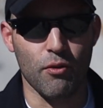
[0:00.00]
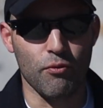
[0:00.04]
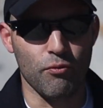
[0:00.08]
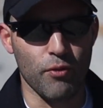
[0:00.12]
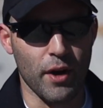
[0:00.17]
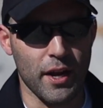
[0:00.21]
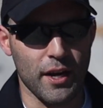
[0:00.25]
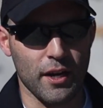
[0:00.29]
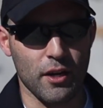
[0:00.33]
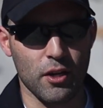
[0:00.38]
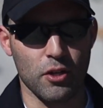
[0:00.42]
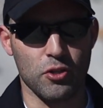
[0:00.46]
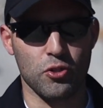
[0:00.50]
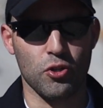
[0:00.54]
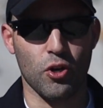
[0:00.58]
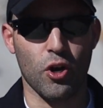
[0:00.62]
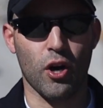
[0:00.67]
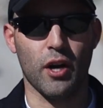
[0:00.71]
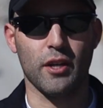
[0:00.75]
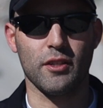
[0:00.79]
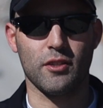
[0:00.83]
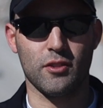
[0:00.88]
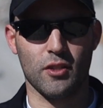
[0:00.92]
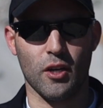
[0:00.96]
ready to
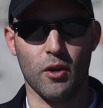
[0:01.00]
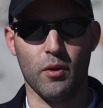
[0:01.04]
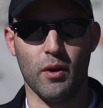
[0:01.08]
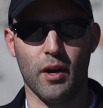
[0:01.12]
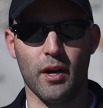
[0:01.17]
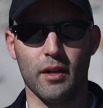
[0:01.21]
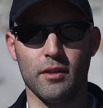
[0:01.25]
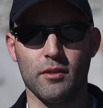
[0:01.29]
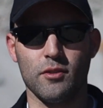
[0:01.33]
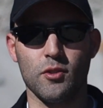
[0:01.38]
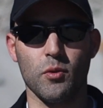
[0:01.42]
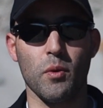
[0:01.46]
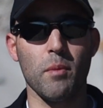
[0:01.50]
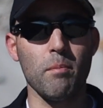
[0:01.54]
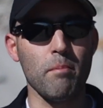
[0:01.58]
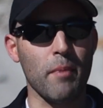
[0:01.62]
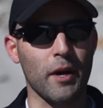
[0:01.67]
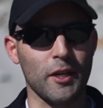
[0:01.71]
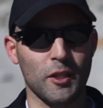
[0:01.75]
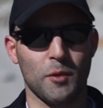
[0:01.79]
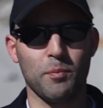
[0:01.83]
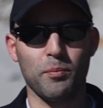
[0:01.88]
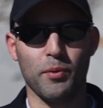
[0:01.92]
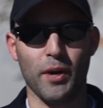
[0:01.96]
draw, and so on. So we
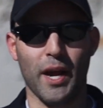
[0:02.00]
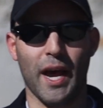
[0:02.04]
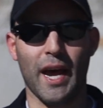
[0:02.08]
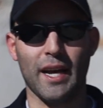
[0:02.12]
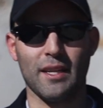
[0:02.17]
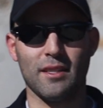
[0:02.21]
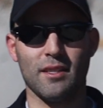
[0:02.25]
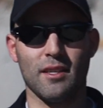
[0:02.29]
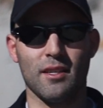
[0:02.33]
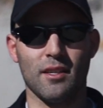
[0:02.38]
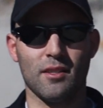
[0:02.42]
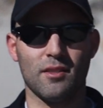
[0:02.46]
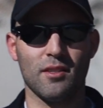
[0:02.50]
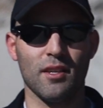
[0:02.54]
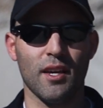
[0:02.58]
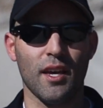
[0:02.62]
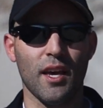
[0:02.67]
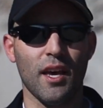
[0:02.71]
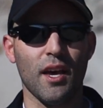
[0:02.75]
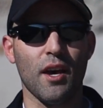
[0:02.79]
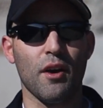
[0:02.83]
must practice